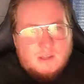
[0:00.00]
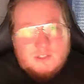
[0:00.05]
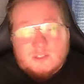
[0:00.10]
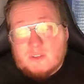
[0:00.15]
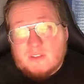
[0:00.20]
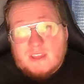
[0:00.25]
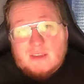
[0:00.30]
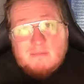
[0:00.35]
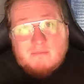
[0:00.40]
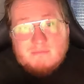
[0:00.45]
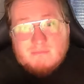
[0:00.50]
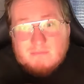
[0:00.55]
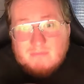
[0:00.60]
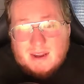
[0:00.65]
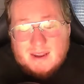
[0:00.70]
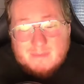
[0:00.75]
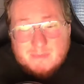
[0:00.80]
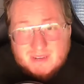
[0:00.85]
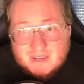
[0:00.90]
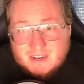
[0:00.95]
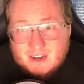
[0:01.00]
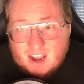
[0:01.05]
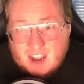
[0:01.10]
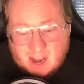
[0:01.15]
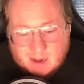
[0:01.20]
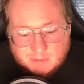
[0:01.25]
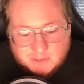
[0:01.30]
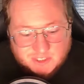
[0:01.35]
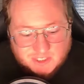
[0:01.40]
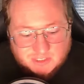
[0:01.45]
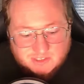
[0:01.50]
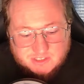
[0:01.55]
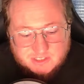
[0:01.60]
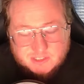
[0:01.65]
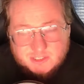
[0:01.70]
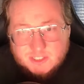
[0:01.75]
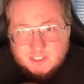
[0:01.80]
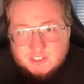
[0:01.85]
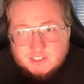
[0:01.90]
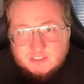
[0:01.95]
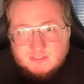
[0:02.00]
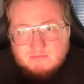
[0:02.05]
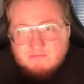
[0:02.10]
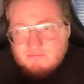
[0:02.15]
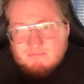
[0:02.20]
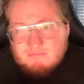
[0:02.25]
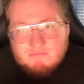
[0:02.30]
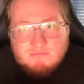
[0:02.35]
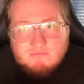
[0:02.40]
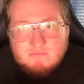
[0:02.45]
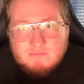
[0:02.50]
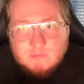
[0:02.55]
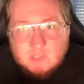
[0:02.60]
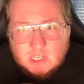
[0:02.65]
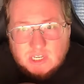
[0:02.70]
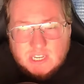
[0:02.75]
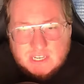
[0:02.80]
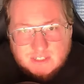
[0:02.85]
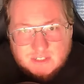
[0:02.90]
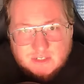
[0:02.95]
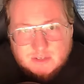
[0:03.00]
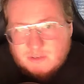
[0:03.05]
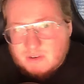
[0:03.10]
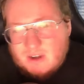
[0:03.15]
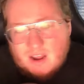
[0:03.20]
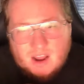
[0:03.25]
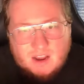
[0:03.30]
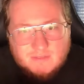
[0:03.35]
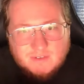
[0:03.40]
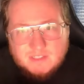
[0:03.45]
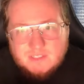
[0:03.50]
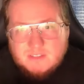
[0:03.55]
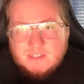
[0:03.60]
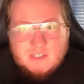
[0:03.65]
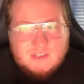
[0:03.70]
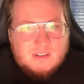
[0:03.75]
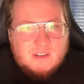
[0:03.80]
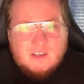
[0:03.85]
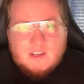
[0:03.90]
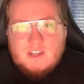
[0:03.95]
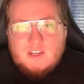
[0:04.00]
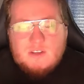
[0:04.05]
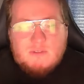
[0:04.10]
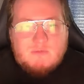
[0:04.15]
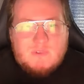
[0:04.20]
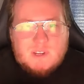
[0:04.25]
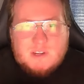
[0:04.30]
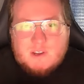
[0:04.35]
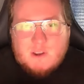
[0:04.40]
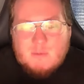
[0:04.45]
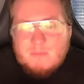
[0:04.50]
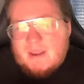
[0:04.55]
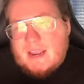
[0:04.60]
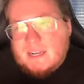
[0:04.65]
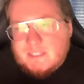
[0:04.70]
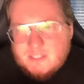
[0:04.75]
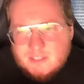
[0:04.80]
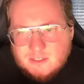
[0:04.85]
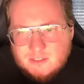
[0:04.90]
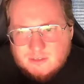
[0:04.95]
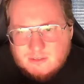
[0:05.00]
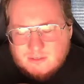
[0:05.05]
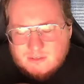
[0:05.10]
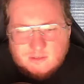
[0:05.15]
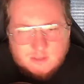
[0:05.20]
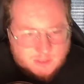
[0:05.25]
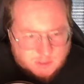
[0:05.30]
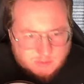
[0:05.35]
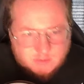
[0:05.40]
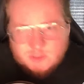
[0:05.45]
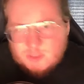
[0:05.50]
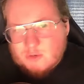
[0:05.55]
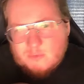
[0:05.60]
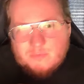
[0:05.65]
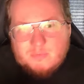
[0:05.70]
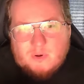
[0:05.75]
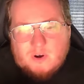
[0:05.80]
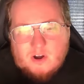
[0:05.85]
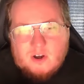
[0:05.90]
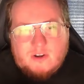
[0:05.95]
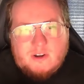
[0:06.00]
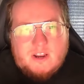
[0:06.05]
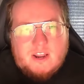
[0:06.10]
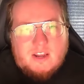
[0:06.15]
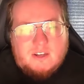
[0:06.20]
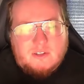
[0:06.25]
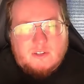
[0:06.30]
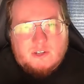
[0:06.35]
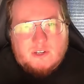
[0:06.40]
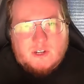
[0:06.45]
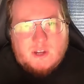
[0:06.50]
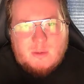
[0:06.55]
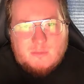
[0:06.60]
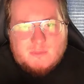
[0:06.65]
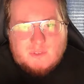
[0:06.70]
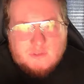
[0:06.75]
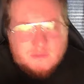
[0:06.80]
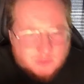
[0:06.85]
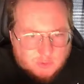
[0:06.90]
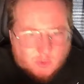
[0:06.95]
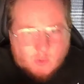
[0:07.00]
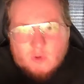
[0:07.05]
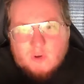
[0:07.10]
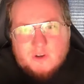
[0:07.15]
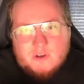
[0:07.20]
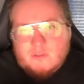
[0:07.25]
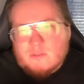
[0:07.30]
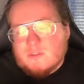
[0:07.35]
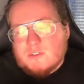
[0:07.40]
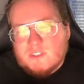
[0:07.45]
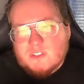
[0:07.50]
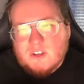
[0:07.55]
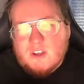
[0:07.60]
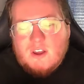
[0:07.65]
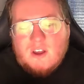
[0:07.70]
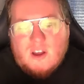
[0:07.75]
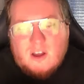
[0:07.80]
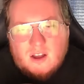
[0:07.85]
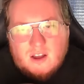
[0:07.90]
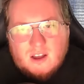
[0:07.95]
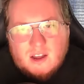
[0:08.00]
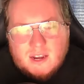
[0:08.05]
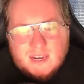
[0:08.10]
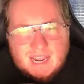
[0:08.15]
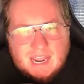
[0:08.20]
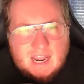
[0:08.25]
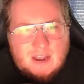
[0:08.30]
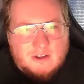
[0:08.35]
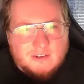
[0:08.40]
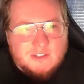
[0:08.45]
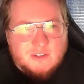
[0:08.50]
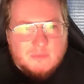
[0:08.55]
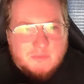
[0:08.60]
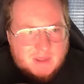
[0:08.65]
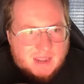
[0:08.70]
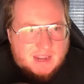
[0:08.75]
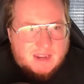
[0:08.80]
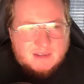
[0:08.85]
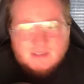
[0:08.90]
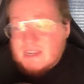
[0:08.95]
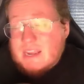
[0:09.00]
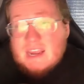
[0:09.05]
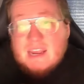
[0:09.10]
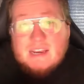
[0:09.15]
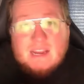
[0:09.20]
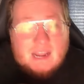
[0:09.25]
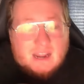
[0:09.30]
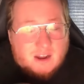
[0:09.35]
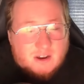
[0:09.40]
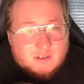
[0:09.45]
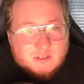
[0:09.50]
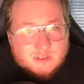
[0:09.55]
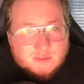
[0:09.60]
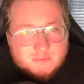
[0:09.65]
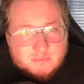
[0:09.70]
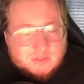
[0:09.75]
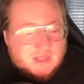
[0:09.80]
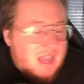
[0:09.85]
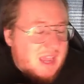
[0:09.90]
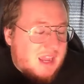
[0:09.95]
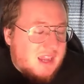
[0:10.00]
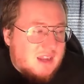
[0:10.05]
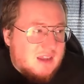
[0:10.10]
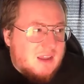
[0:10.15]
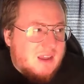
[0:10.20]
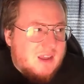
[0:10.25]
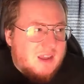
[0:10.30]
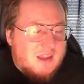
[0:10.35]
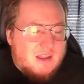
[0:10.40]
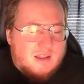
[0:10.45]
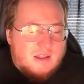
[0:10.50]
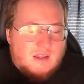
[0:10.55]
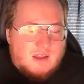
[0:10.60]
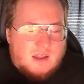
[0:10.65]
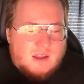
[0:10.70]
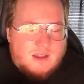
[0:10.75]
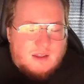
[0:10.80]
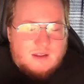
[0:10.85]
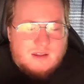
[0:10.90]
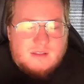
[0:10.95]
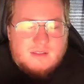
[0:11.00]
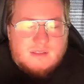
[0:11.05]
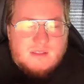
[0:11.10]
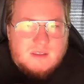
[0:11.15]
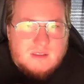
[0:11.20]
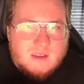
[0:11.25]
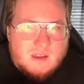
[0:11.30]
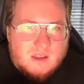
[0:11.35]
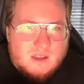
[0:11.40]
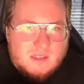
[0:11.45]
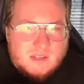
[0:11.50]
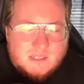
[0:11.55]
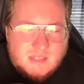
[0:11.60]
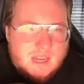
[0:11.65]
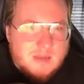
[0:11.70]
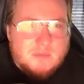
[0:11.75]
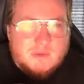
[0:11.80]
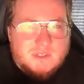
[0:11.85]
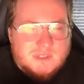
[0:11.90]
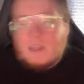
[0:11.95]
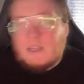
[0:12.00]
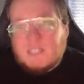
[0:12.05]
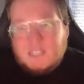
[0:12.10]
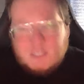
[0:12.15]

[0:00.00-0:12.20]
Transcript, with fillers: So that might be an option to just look into. And obviously, we can go back to the YouTube part and look up tutorials on how to paint and how to play uh, the uh, the tabletop.